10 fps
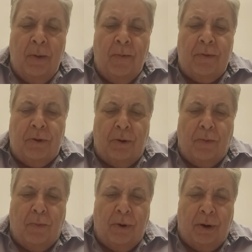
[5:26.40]
their
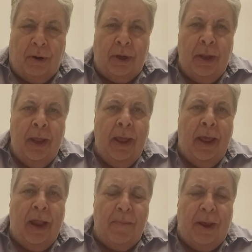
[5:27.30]
work
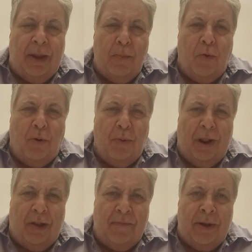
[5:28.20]
and make it more
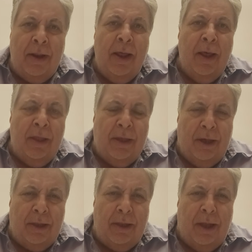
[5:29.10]
relevant.
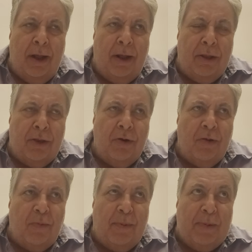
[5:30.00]
Thus, the students
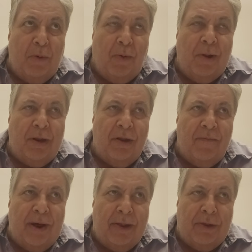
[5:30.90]
will be more willing to
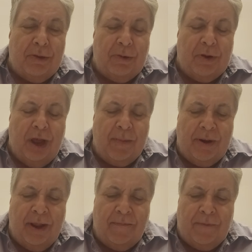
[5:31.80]
invest their time and
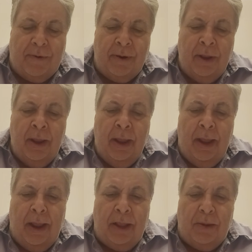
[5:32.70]
effort
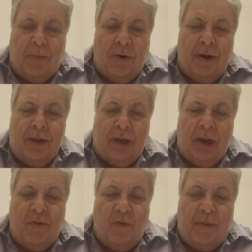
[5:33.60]
in the project
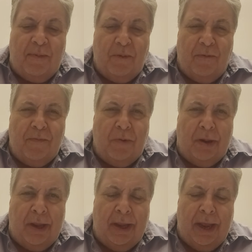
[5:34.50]
and will be more
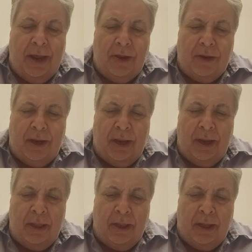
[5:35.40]
fully engaged
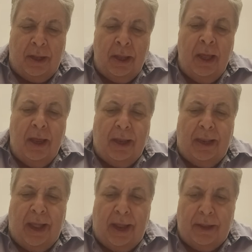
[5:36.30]
in the
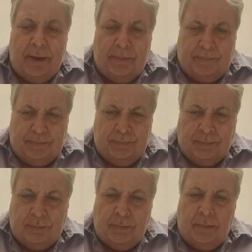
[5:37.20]
class.
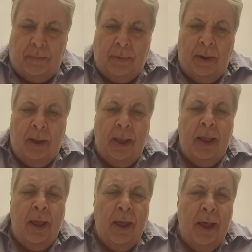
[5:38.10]
Okay.
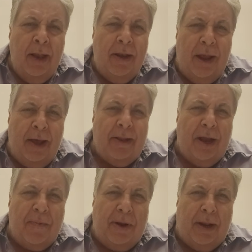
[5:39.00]
Next,
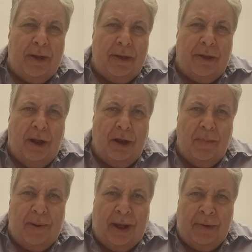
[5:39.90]
I would like to talk
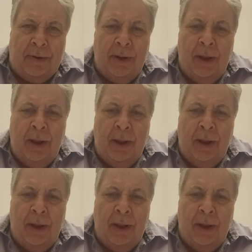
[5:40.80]
about